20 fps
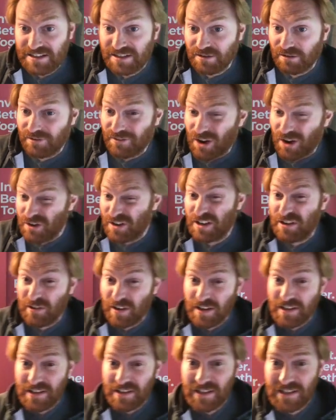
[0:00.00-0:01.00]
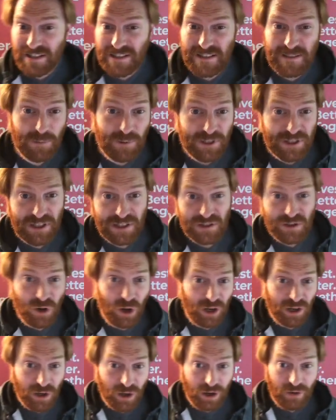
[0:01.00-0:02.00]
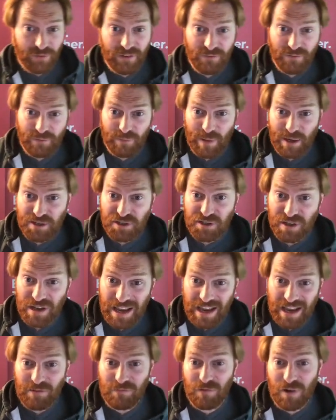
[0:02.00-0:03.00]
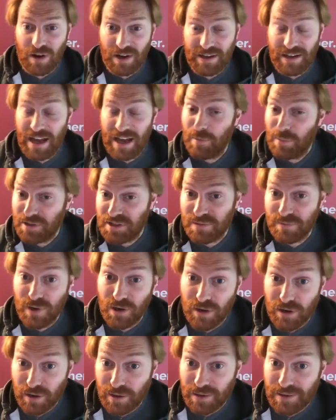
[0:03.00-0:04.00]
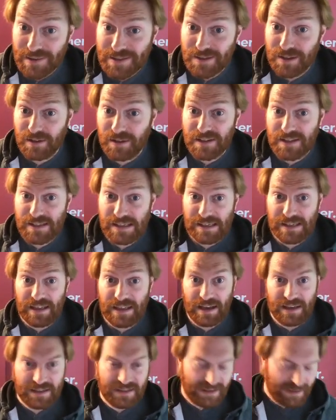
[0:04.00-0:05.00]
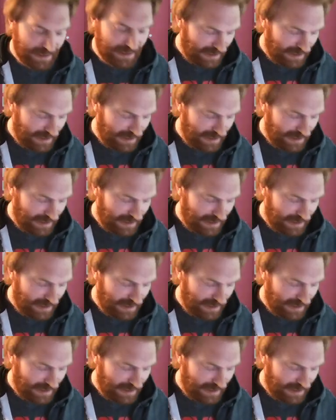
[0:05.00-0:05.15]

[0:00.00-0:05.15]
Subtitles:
so I've only created this morning, so there's not a lot of information here right now, but tomorrow I'm going to start to see that.